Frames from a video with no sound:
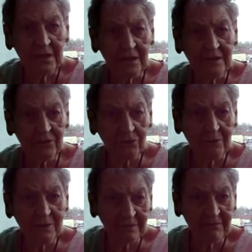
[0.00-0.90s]
and they
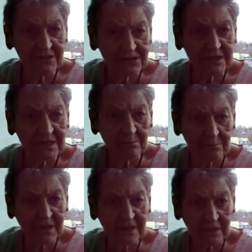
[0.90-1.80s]
don't have that same
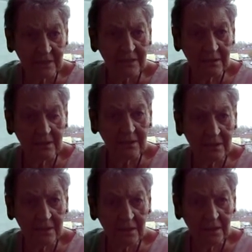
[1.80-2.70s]
pain.
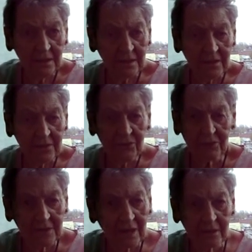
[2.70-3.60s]
And you
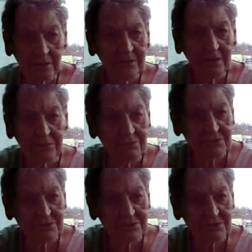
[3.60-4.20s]
can hug the other